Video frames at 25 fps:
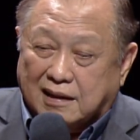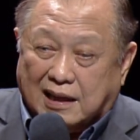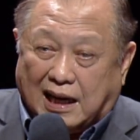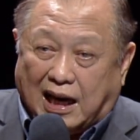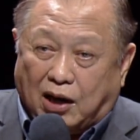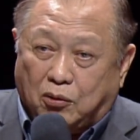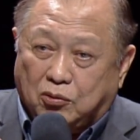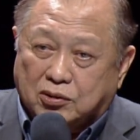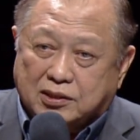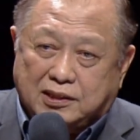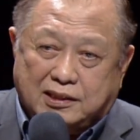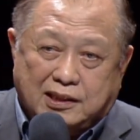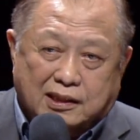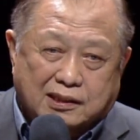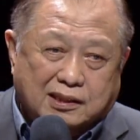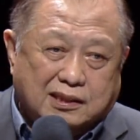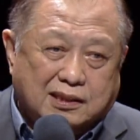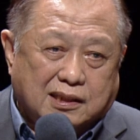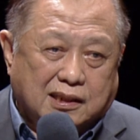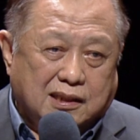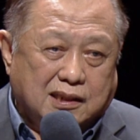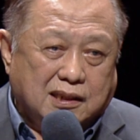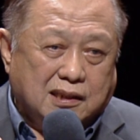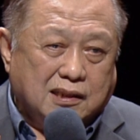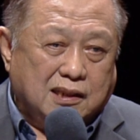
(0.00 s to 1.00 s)
I was just
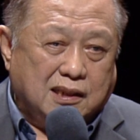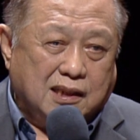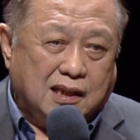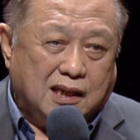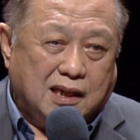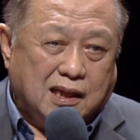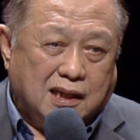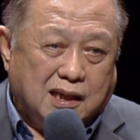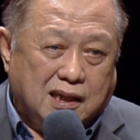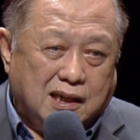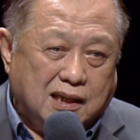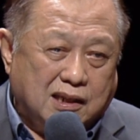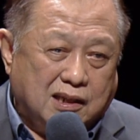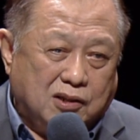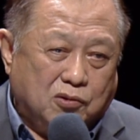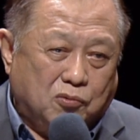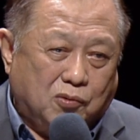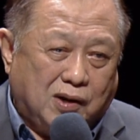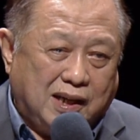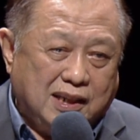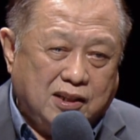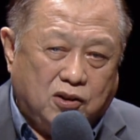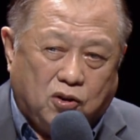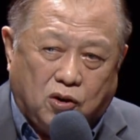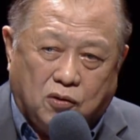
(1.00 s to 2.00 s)
a, a, a
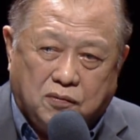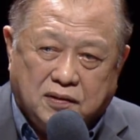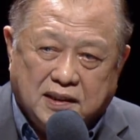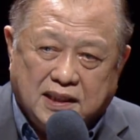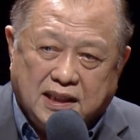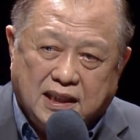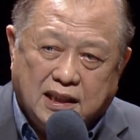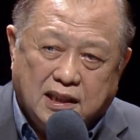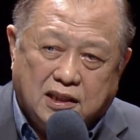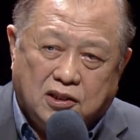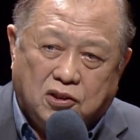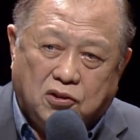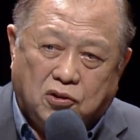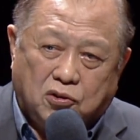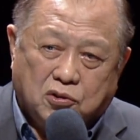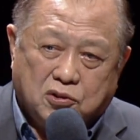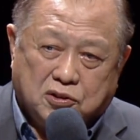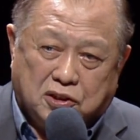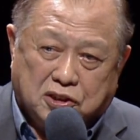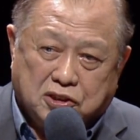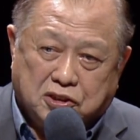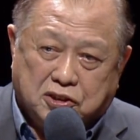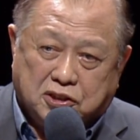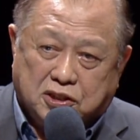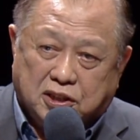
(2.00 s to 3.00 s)
one over year old
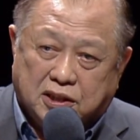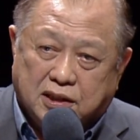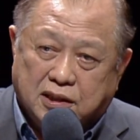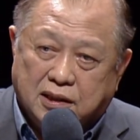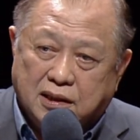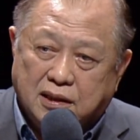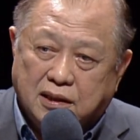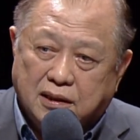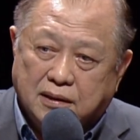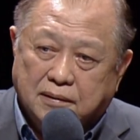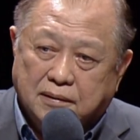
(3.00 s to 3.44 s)
Christian.